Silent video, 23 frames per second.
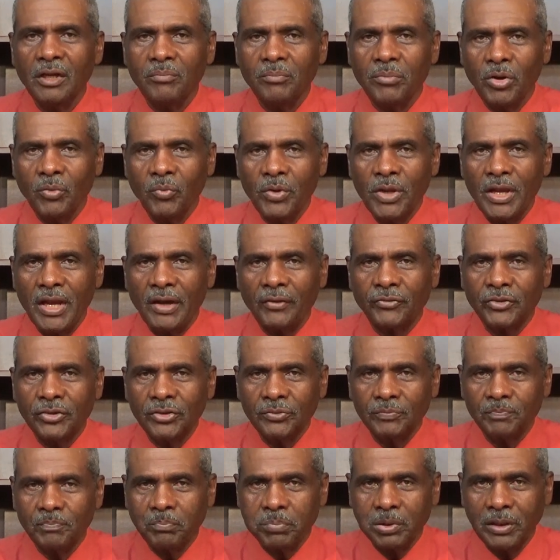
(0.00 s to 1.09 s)
but we have
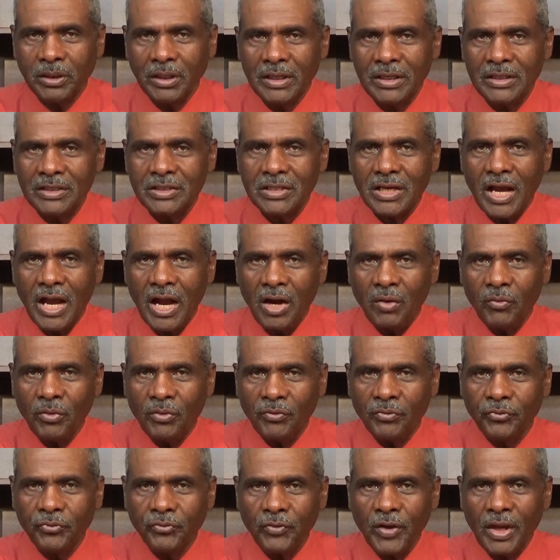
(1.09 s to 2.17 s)
to place our
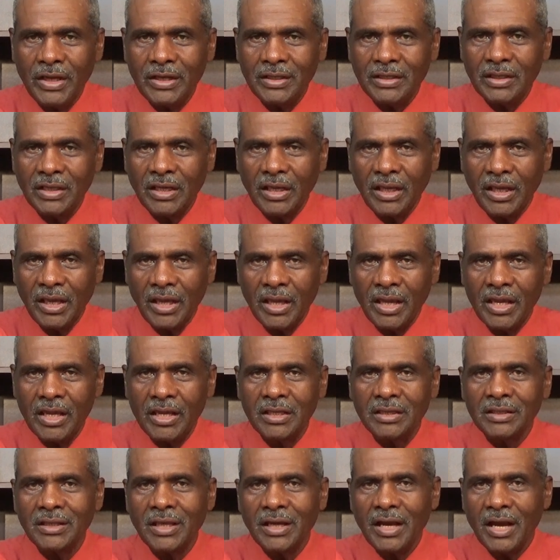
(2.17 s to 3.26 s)
faith
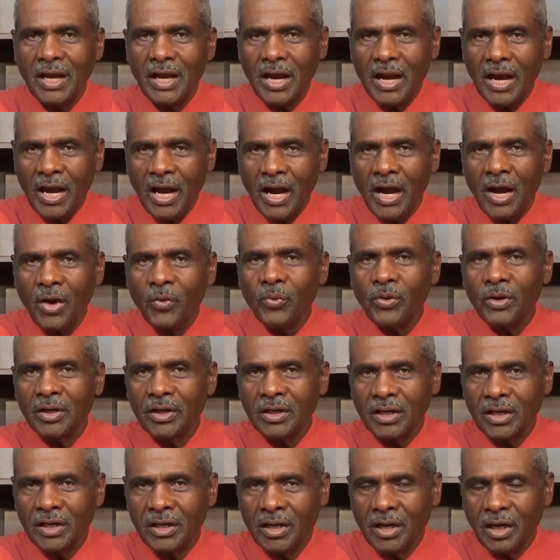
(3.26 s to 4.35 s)
in our
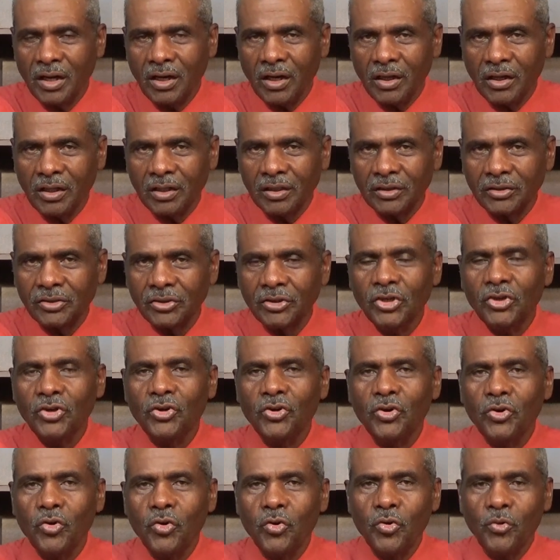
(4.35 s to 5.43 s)
God,
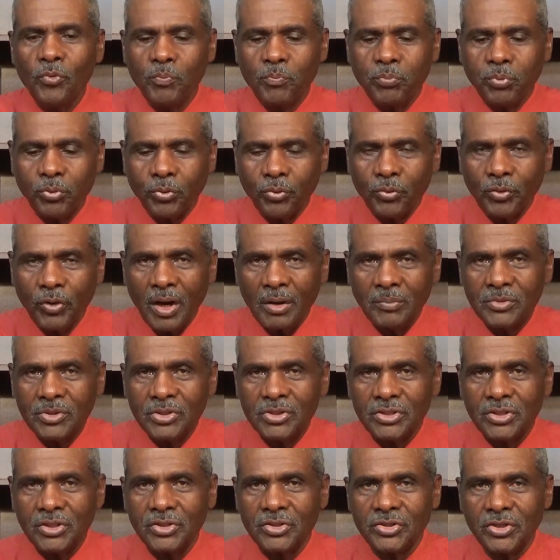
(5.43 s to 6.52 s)
who
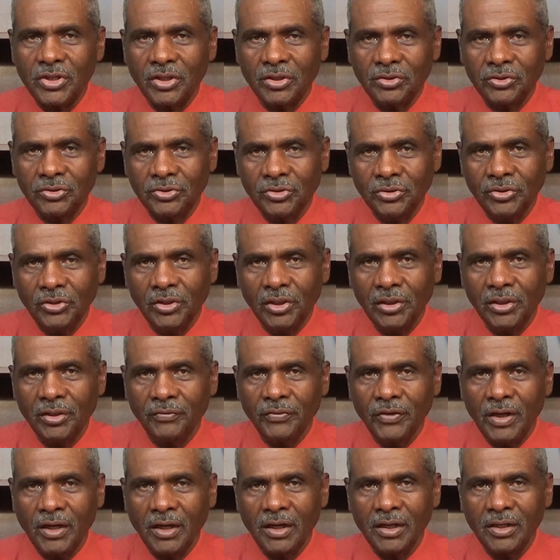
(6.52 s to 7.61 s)
promises to
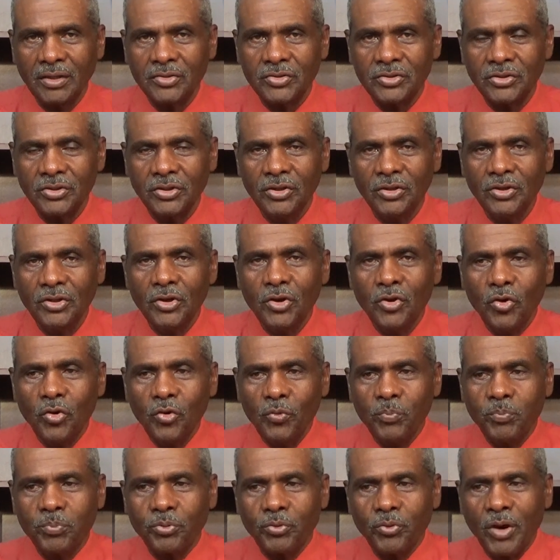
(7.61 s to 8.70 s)
deliver us,
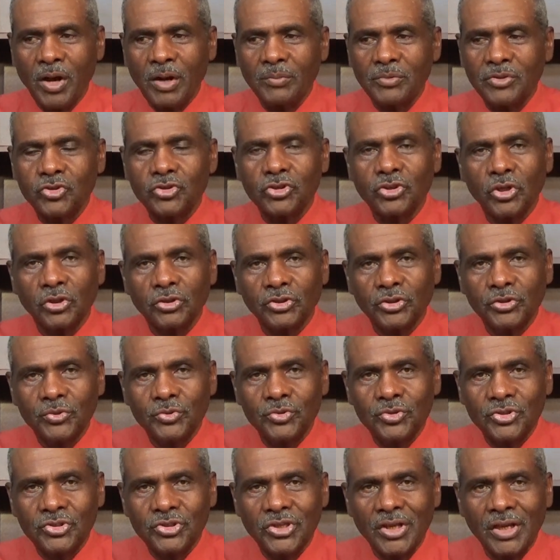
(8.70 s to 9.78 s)
who promised to
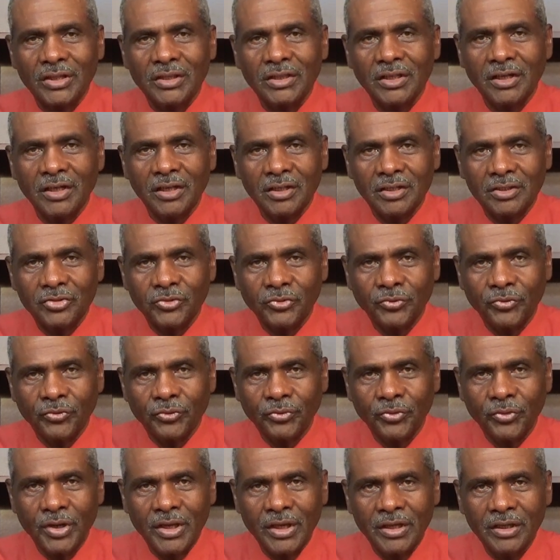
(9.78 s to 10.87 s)
set us
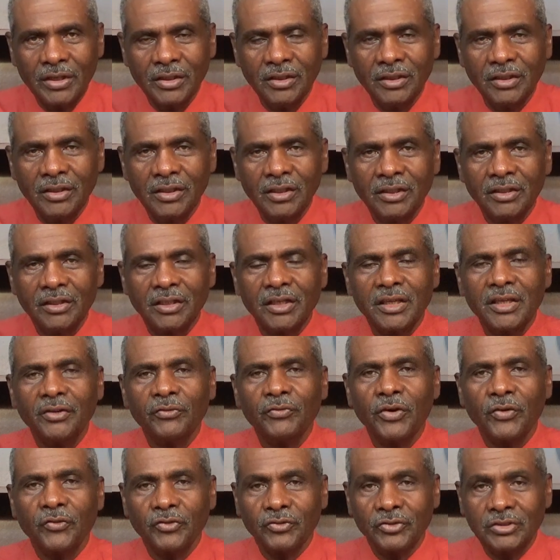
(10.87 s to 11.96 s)
free, to
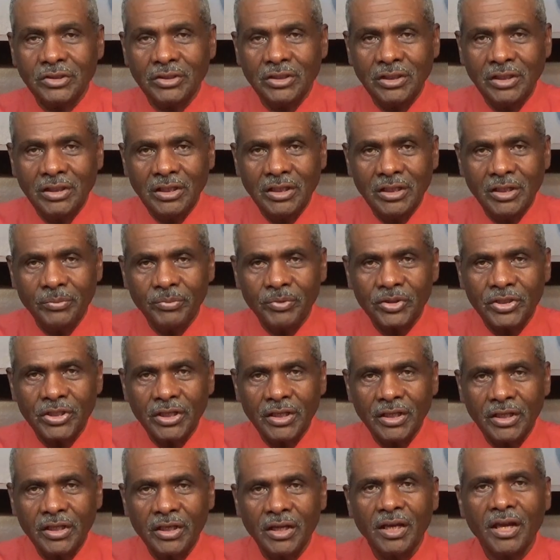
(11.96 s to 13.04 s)
give us
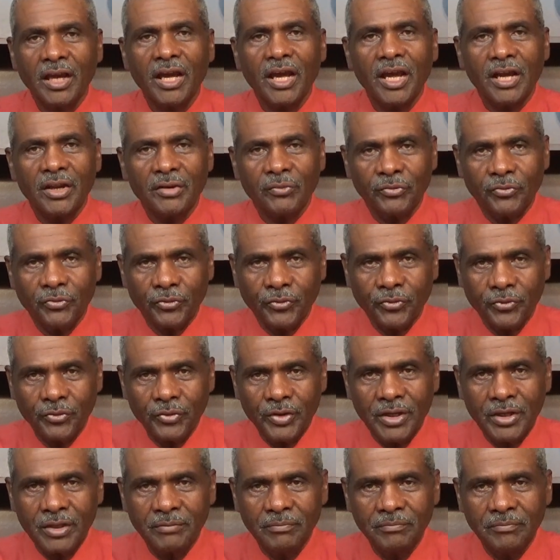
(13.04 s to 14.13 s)
liberty and
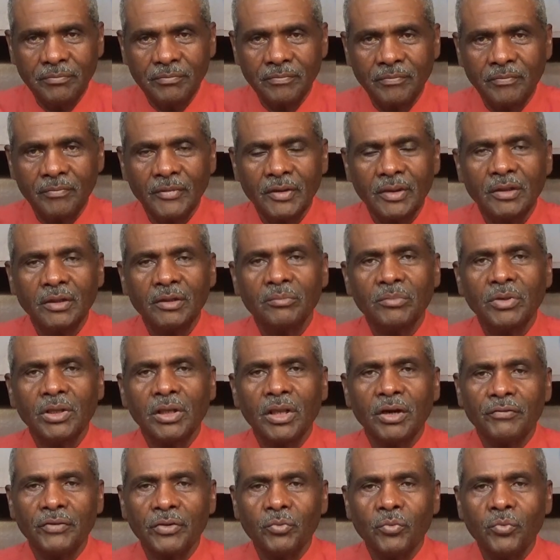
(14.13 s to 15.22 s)
freedom.
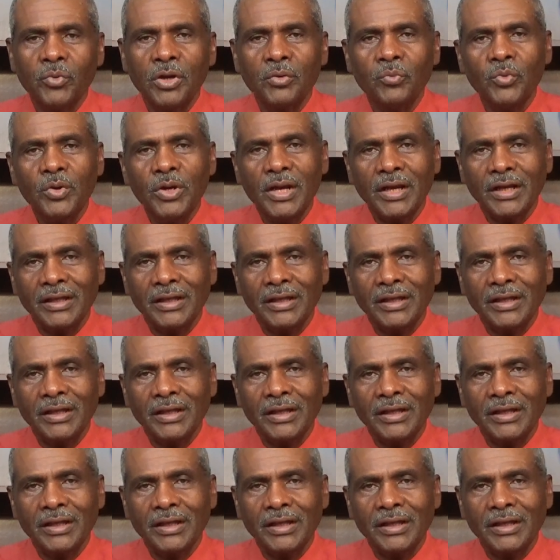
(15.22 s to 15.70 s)
Beloved, when we